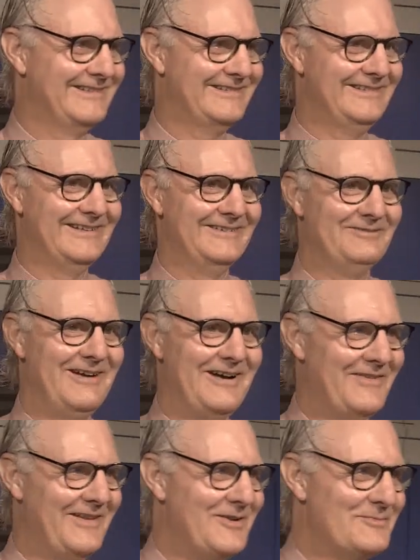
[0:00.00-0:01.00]
Isn't it? Well,
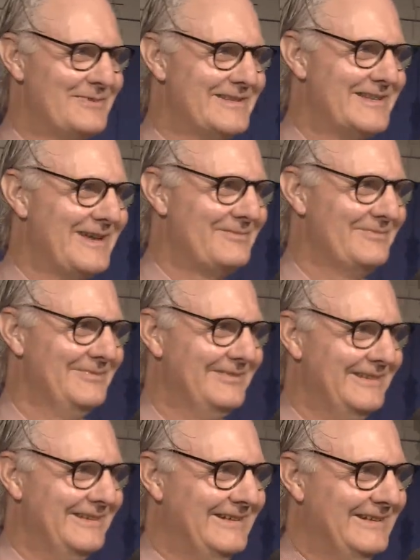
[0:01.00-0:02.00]
that opens up
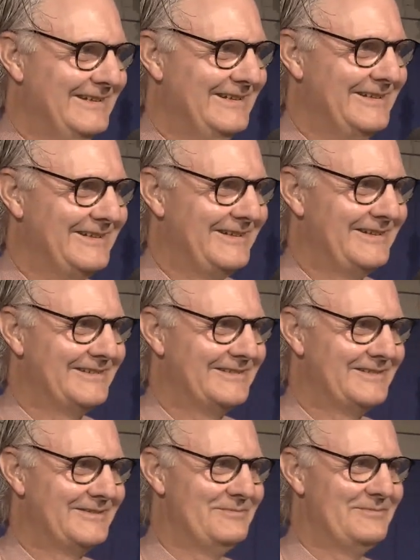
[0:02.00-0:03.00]

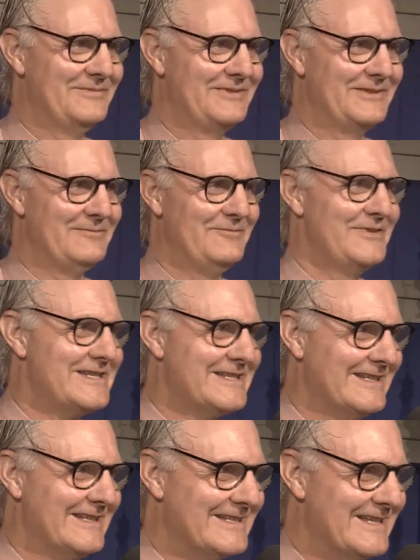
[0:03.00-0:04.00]
some
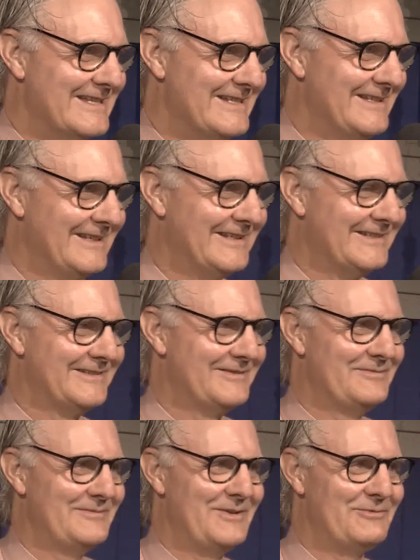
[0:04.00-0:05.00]
vistas, doesn't it?
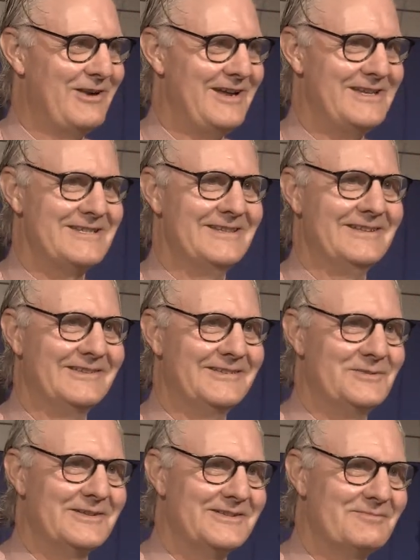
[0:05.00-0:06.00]
Some horizons
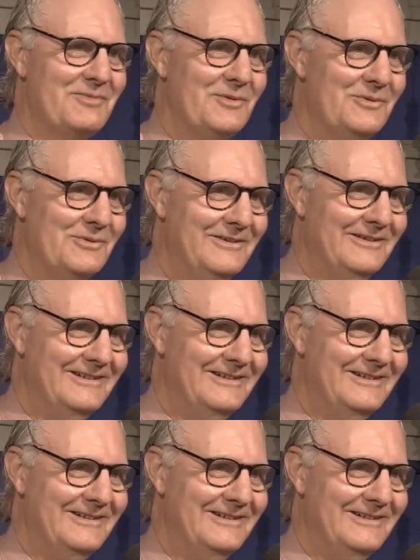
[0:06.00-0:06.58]
to explore.